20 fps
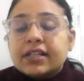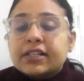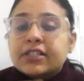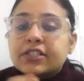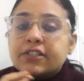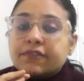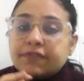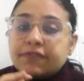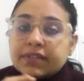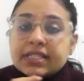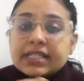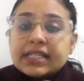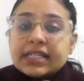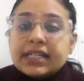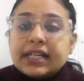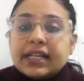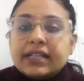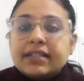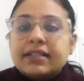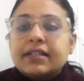
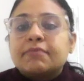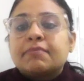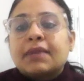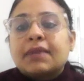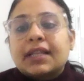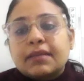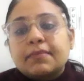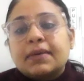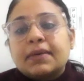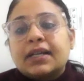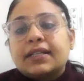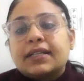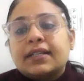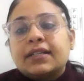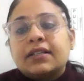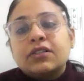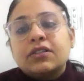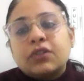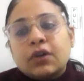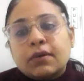Sophisticated
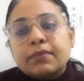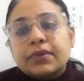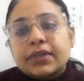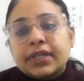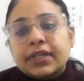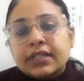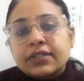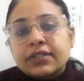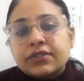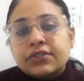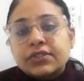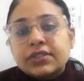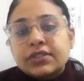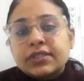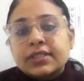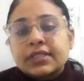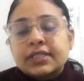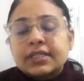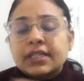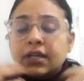mathematical
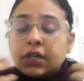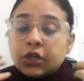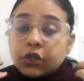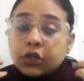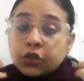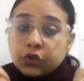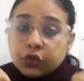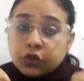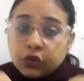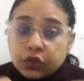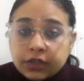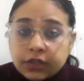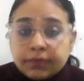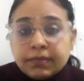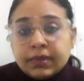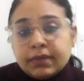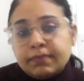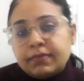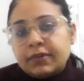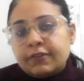computations could
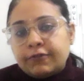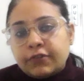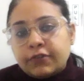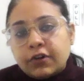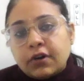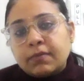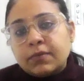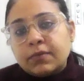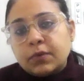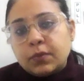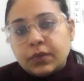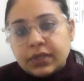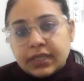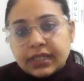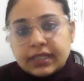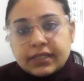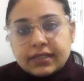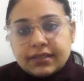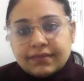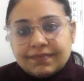be performed with
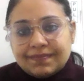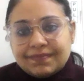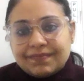it,